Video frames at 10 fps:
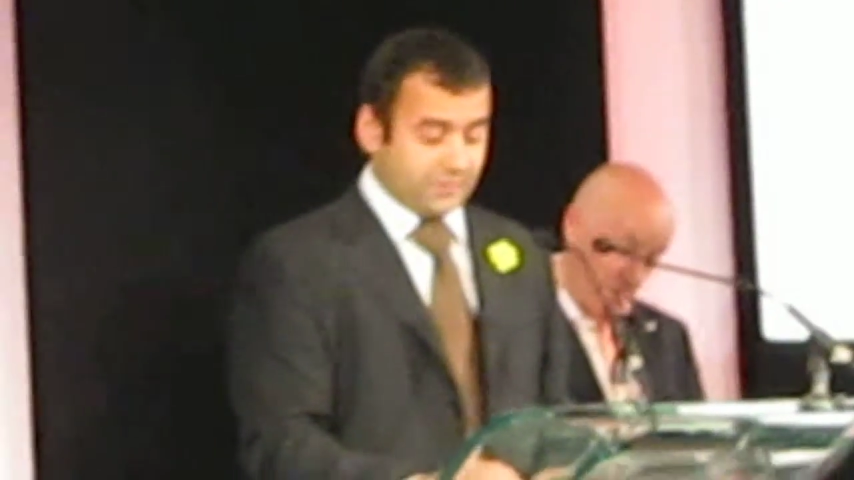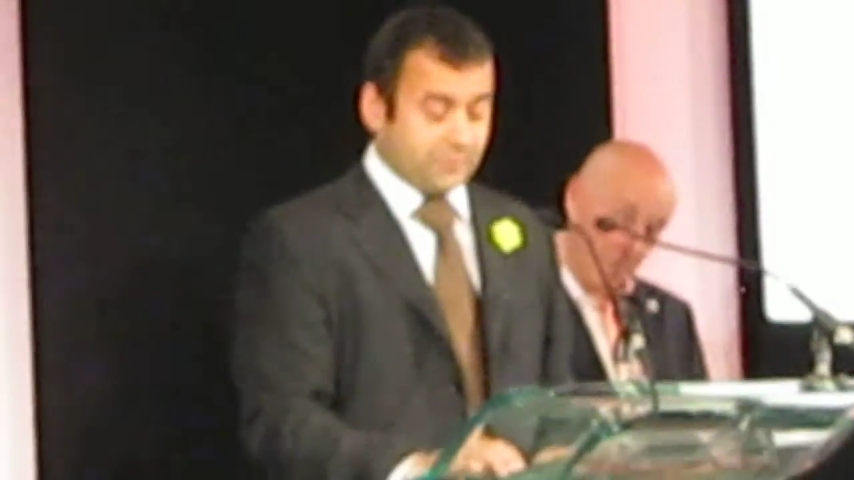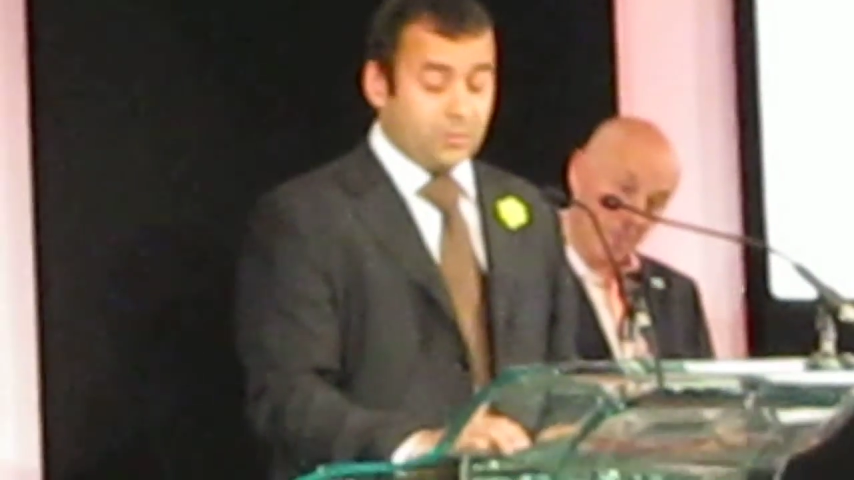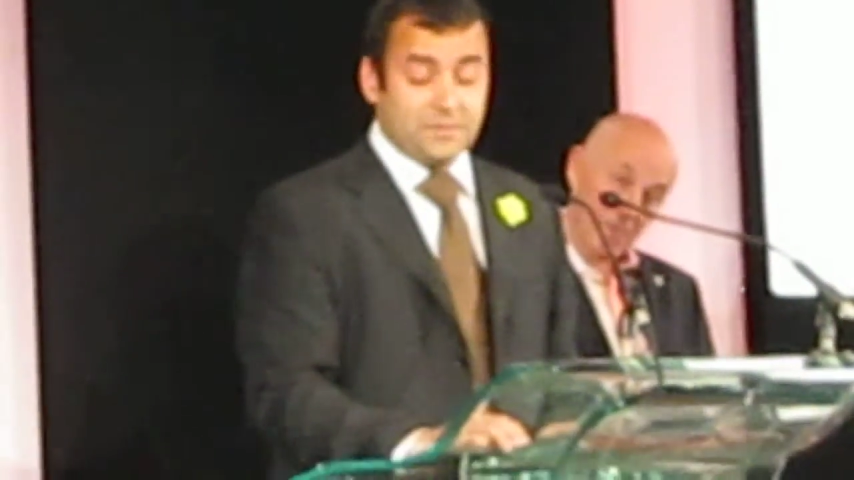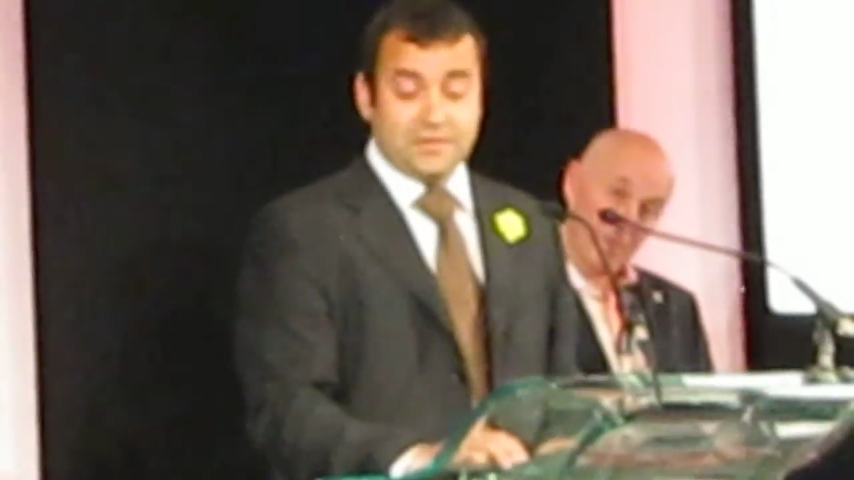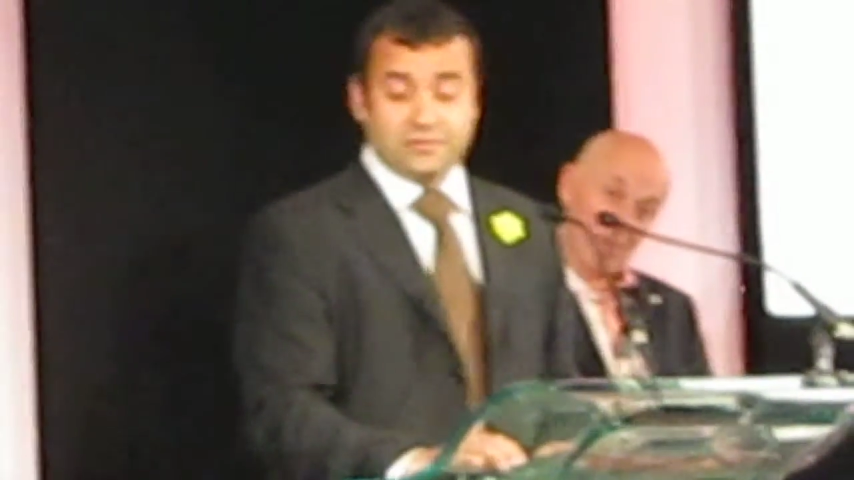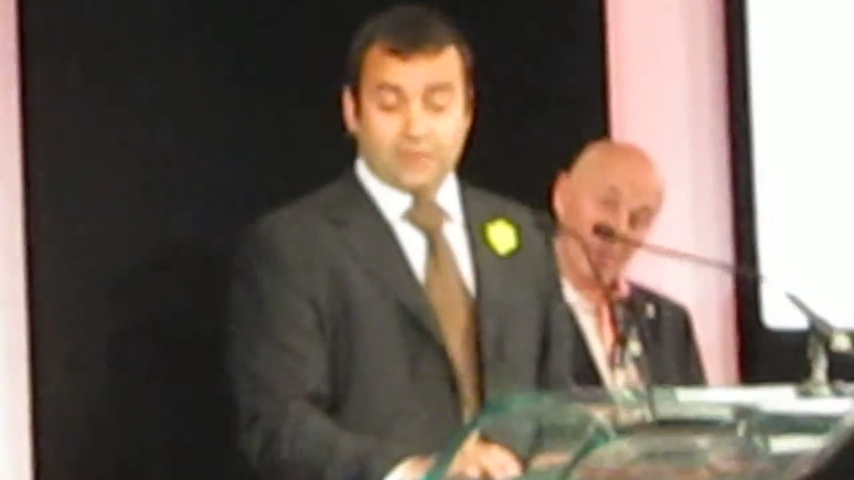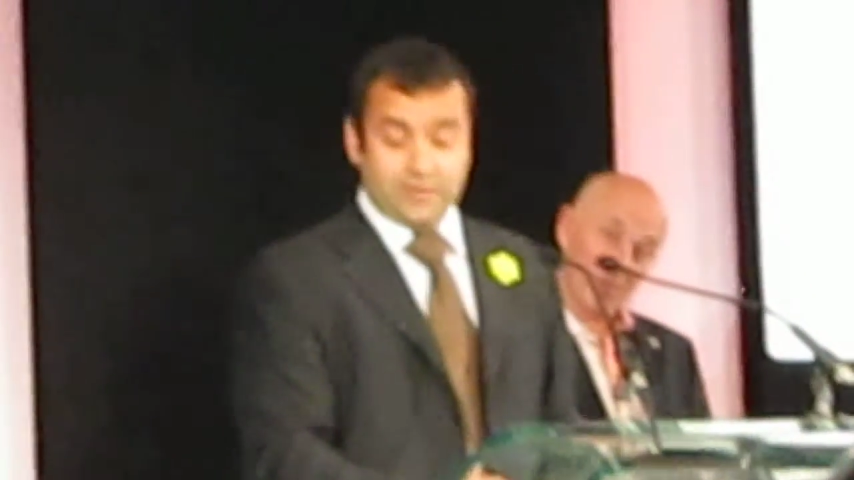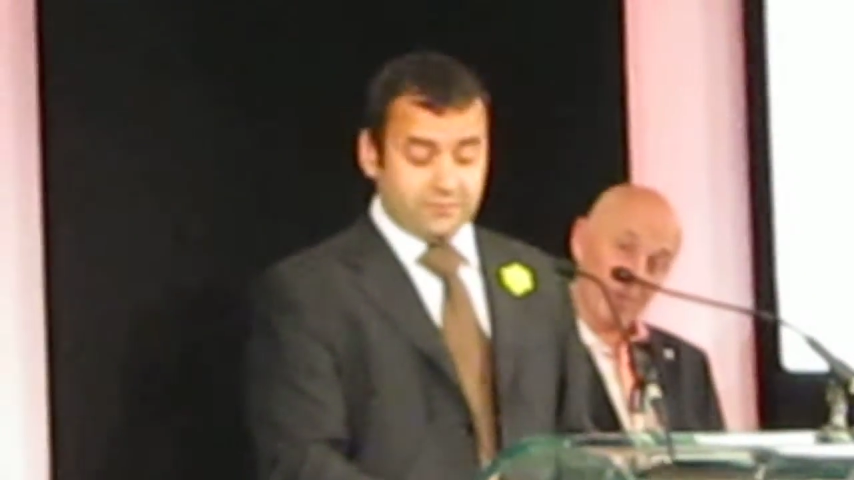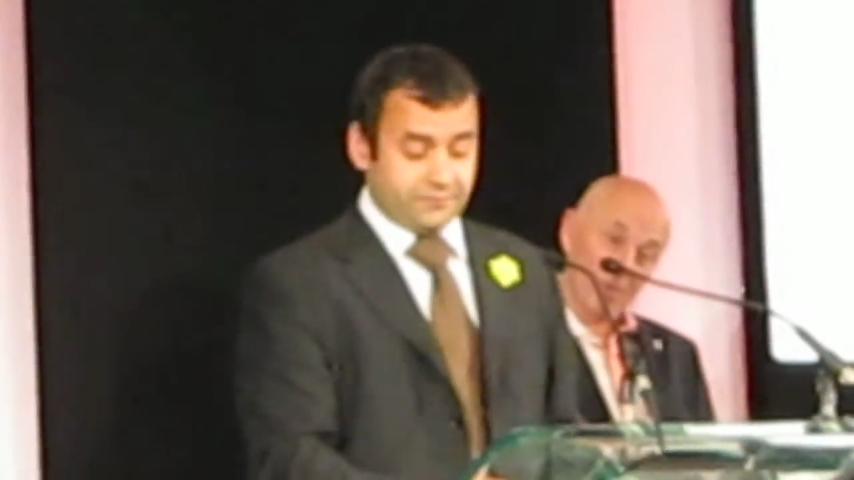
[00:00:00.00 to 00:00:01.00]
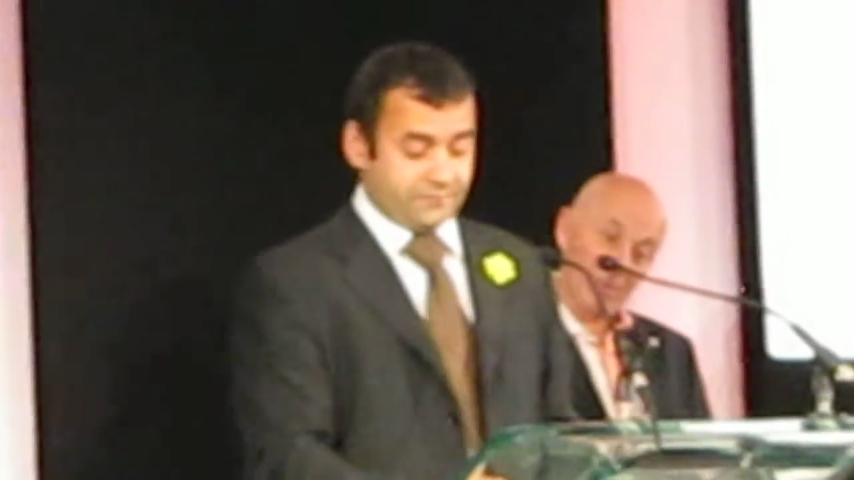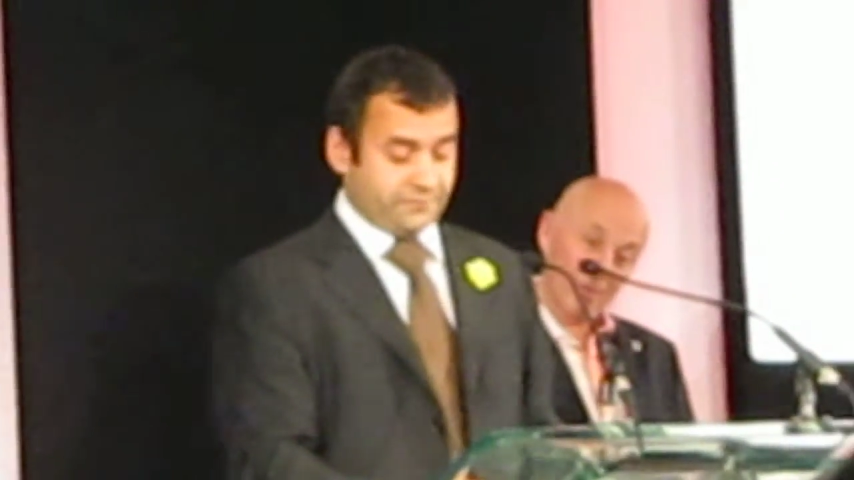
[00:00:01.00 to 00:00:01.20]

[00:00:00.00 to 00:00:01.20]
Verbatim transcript: Nominees are